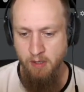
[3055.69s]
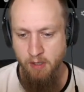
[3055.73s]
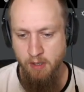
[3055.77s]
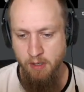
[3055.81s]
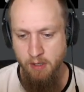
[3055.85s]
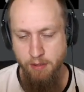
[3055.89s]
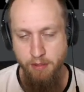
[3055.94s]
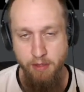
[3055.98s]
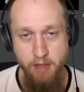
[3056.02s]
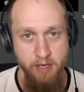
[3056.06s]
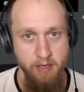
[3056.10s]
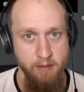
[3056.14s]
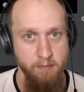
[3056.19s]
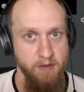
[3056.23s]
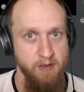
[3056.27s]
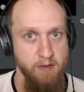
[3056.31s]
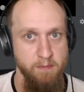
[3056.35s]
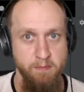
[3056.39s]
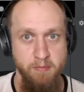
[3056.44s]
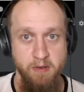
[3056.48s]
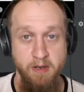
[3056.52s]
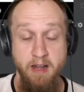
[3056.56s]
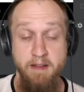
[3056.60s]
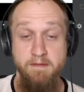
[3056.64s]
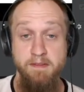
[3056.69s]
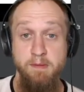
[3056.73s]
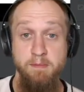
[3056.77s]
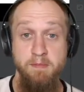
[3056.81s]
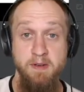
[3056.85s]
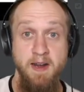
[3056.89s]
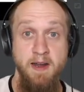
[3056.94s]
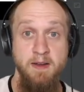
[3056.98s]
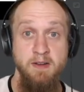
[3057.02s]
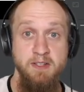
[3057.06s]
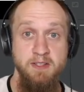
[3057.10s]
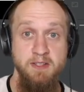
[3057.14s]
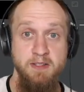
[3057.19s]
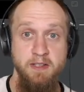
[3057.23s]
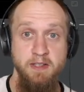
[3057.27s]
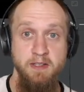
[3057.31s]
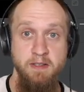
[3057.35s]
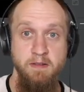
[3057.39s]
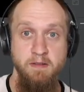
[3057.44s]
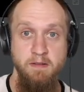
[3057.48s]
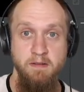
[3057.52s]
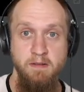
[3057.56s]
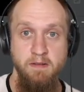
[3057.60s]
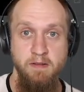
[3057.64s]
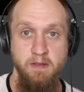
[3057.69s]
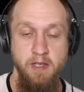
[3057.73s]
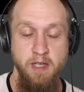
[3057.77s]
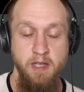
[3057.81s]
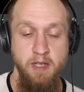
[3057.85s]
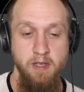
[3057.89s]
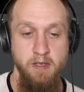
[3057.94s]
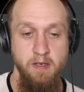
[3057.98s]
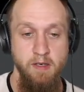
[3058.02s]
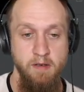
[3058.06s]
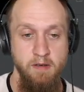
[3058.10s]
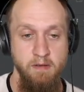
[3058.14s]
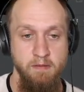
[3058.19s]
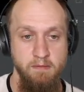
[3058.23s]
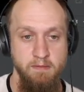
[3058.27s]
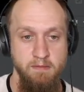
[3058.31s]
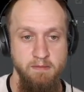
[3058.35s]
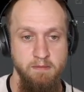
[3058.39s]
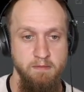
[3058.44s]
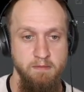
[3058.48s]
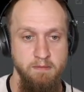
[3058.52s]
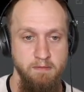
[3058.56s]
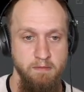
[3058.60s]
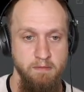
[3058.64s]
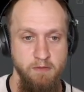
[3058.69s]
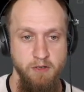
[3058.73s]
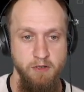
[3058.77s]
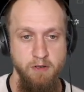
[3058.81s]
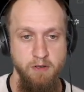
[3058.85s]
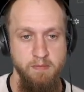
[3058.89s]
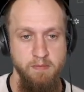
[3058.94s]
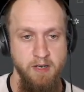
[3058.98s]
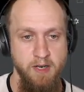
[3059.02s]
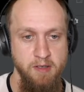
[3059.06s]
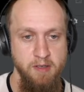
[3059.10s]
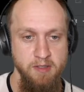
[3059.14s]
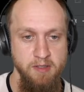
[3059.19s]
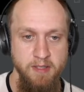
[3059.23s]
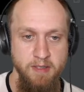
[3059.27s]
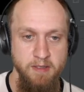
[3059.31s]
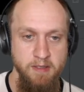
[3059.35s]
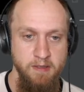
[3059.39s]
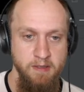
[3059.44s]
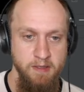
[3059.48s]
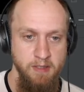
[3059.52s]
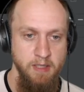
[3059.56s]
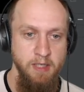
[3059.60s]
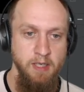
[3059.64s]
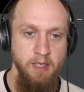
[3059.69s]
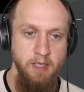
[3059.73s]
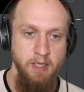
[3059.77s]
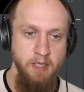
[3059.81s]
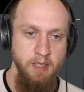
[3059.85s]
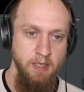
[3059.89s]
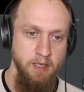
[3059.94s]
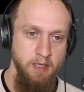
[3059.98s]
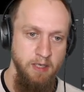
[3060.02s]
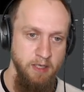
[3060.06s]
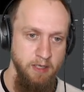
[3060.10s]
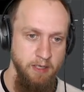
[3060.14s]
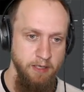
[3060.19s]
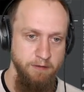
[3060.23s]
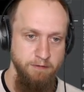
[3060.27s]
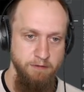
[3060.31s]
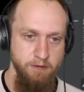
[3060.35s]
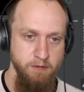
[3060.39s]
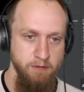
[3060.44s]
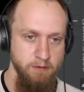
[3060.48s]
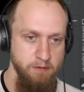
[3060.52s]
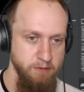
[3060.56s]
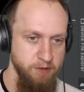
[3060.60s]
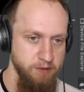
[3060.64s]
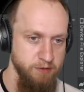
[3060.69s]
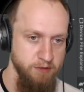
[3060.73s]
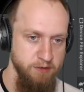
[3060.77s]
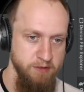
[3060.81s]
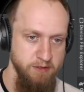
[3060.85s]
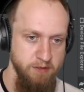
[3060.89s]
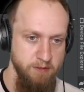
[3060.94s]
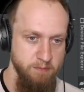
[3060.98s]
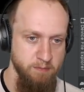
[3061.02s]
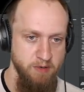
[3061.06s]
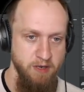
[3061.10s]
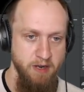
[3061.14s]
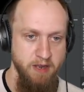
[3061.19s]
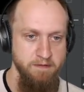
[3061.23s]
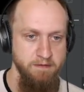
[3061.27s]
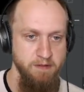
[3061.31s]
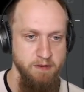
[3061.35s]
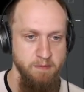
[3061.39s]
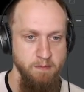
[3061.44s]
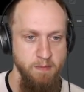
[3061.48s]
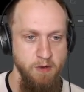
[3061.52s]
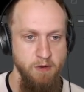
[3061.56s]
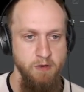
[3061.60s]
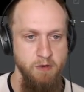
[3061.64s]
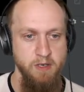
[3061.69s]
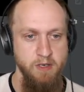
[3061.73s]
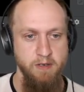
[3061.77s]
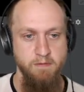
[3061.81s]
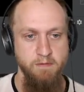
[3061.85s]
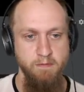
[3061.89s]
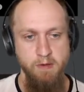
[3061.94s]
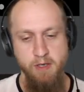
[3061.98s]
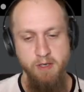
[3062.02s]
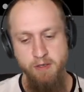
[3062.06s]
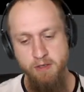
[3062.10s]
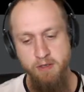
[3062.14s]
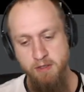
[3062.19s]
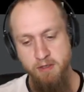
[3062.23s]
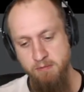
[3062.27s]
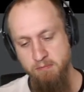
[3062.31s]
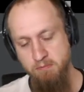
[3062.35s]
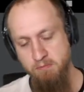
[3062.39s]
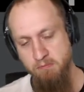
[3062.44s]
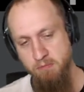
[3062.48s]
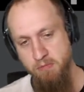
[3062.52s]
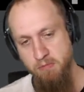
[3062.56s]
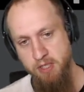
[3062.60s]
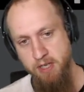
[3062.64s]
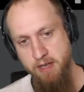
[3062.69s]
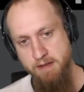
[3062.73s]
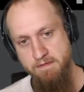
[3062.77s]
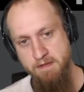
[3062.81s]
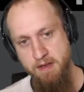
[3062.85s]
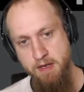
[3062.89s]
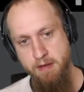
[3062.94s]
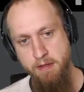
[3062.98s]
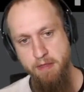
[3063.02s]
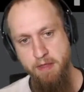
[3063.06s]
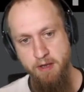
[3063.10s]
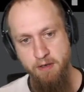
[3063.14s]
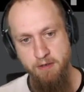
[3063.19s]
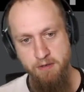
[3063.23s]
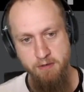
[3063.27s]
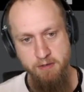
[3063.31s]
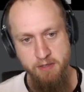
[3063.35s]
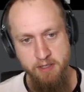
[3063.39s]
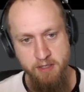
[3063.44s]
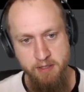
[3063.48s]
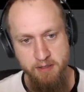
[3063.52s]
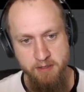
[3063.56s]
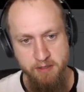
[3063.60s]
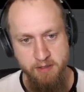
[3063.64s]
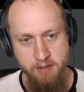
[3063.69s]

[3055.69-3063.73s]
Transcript: Think about private browsing in your browser. If you use the private mode, it will not save anything to disk.